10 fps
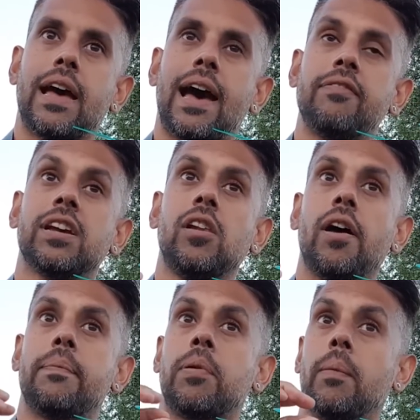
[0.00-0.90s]
Having a
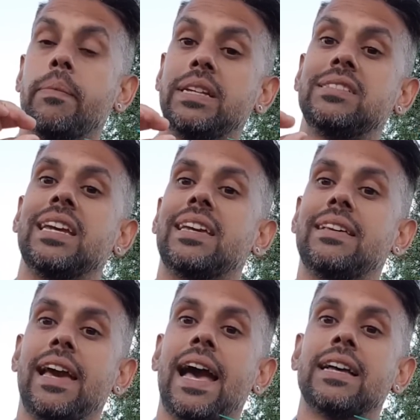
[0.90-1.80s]
lighter prop means it
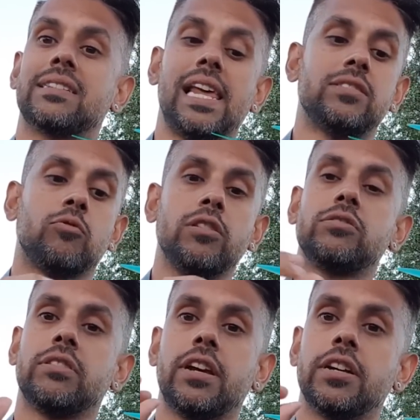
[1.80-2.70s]
has less
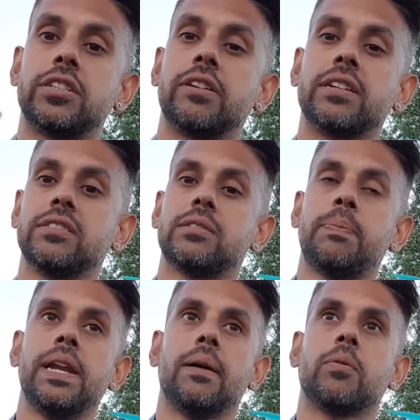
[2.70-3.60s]
rotor inertia, it can
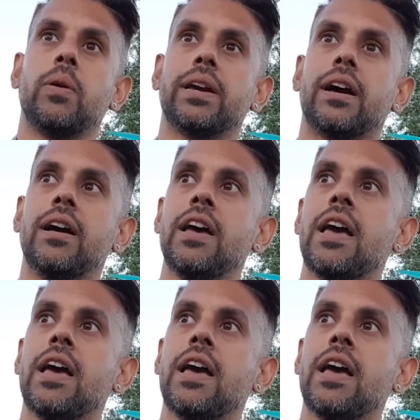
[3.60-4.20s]
spin up quicker,